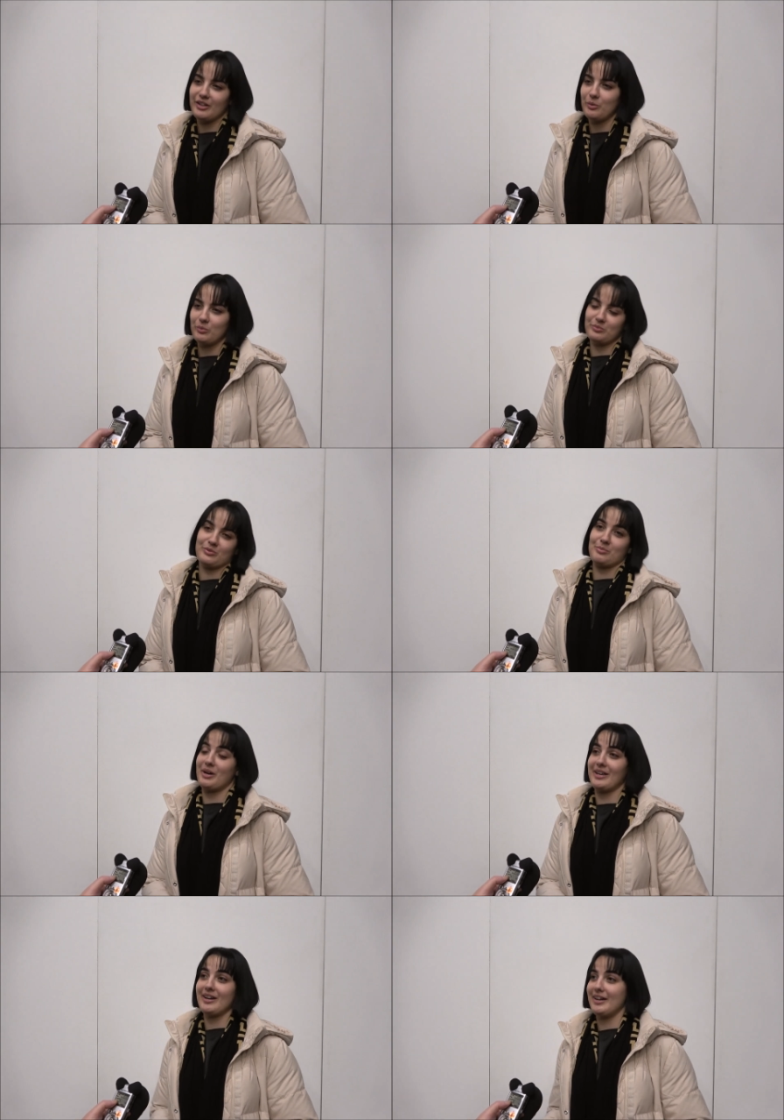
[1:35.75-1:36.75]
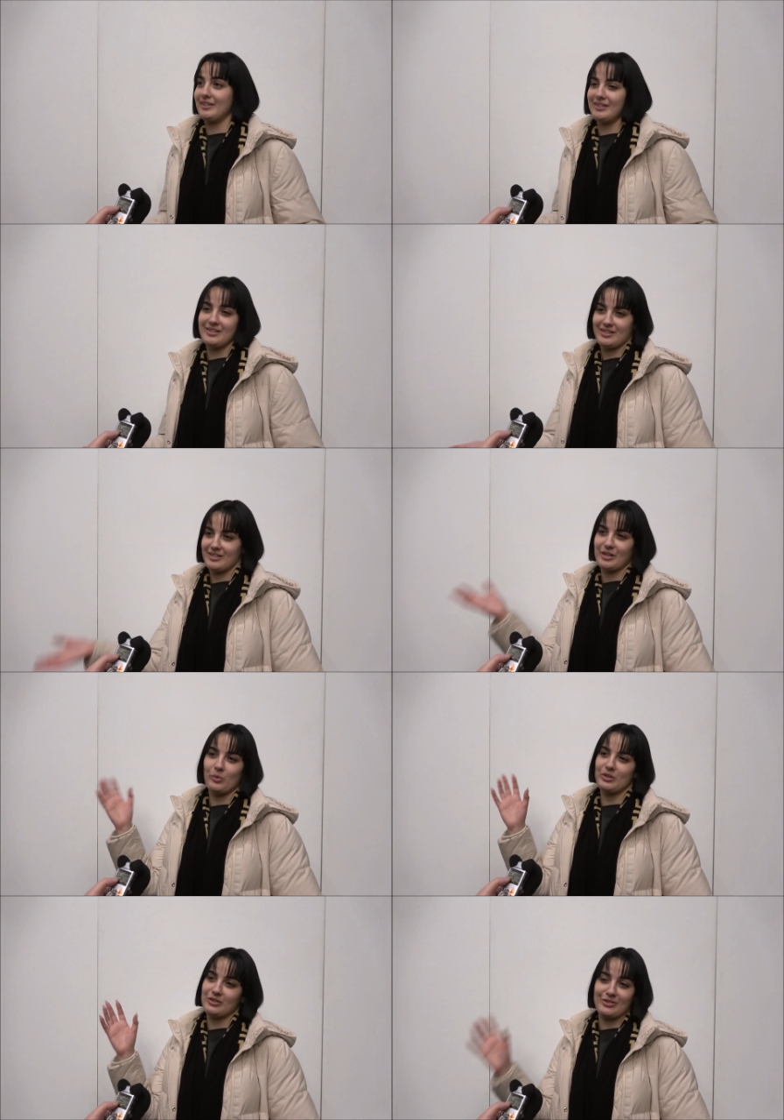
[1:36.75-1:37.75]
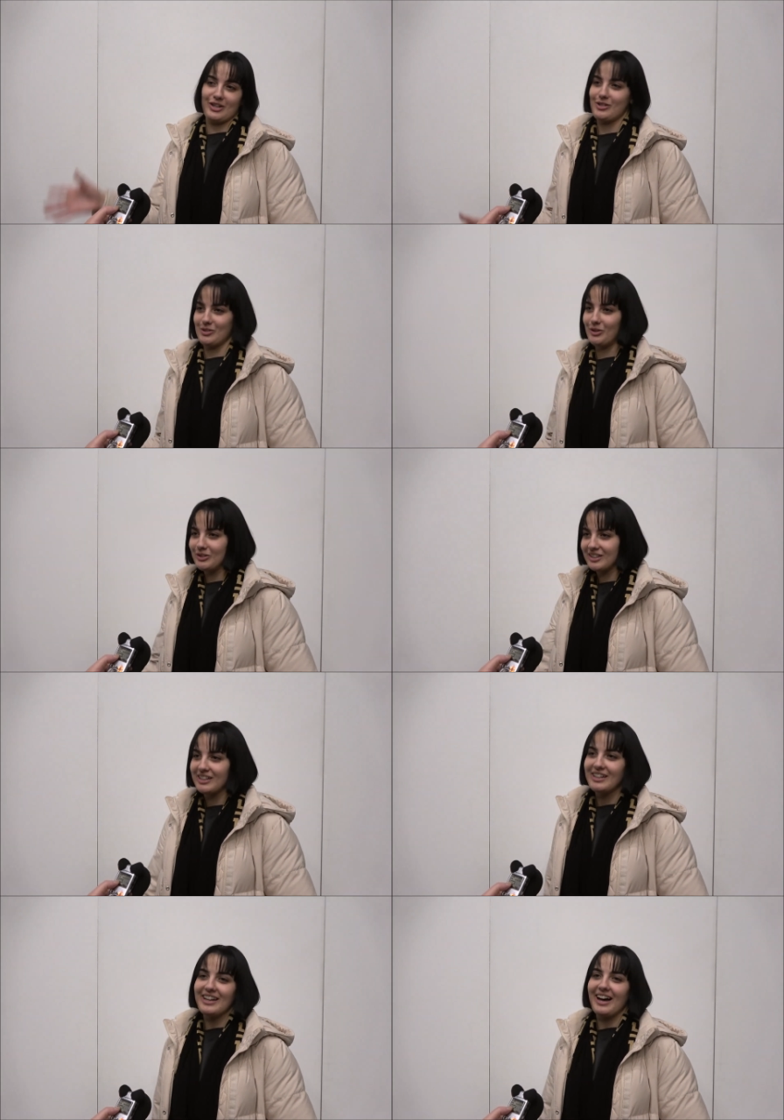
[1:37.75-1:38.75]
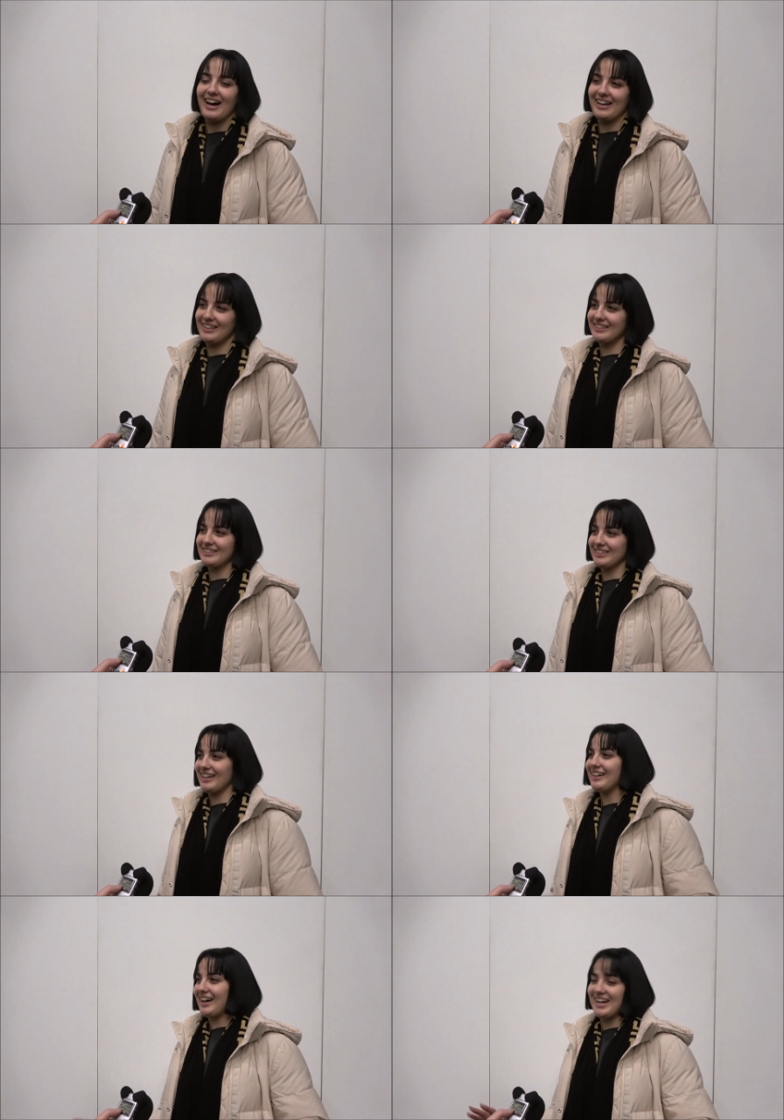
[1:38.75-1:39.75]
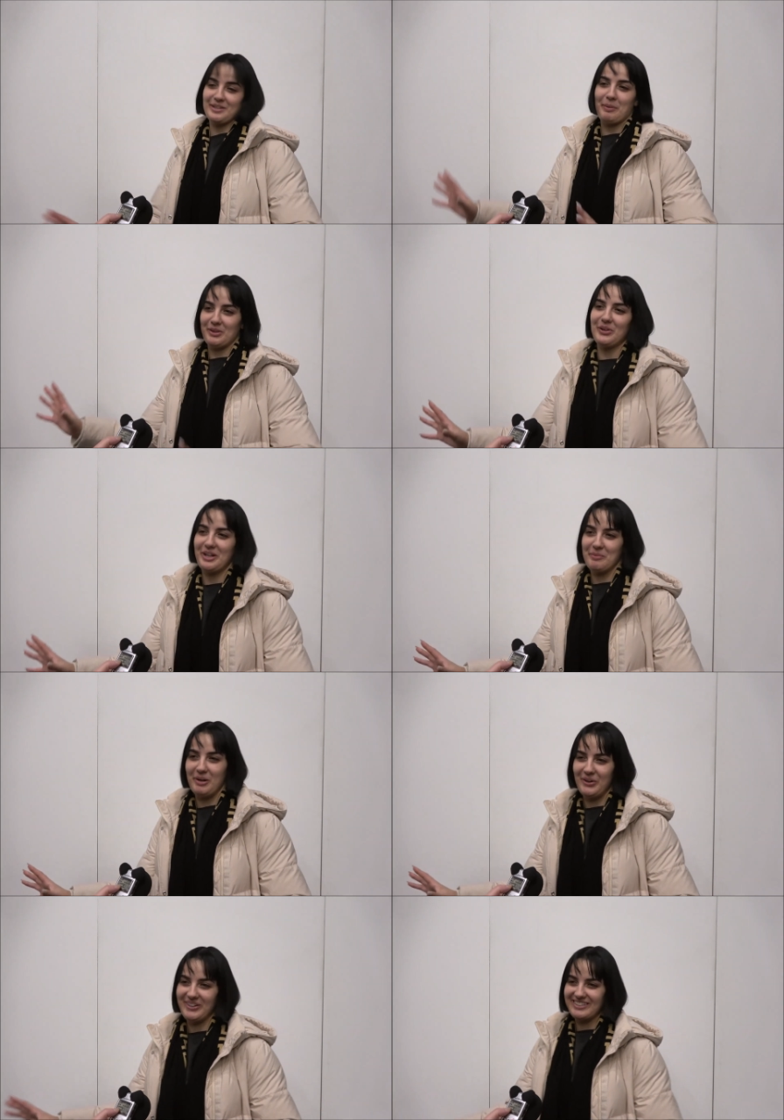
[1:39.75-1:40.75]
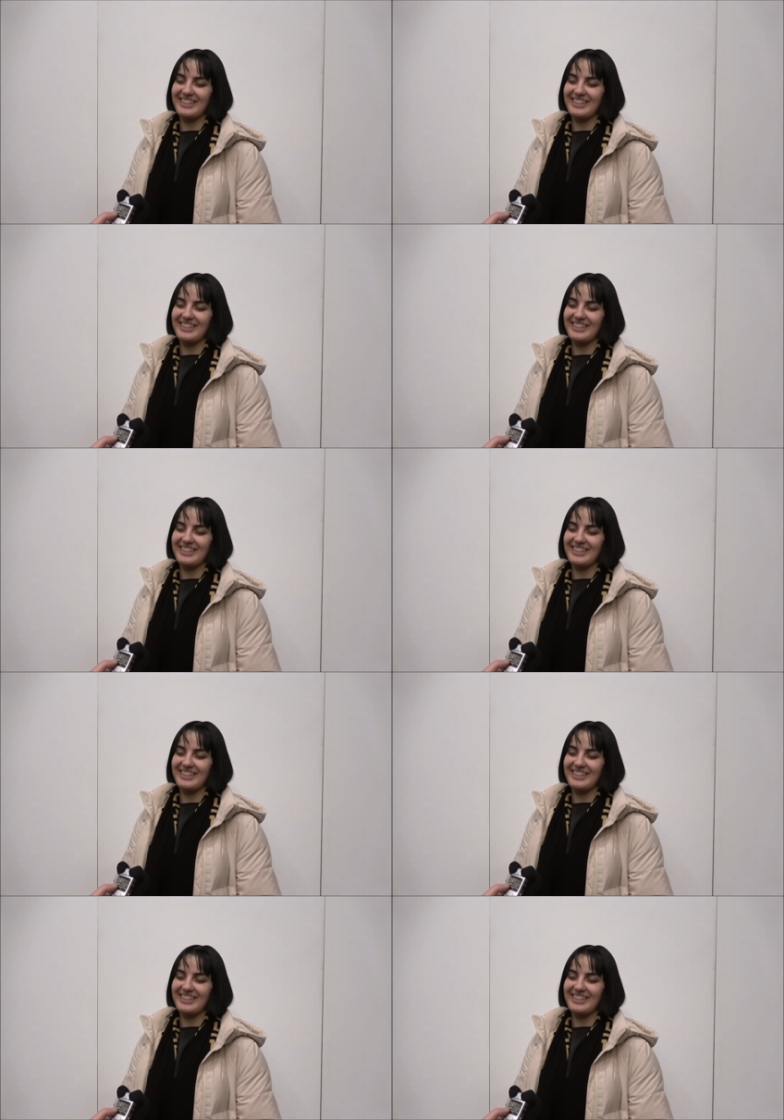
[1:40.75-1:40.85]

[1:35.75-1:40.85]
He was my guidance since I was three years old. Mm-hmm. And I depend on him a lot.